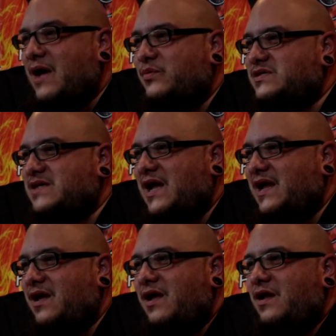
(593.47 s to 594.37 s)
I was
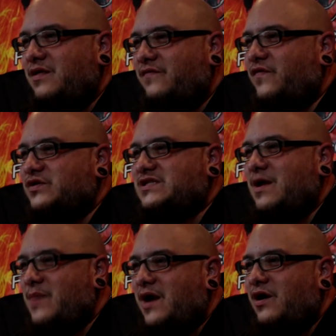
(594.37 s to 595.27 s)
like, the first
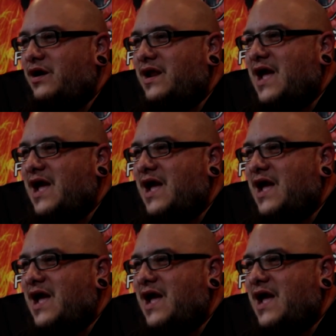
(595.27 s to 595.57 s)
time I heard it,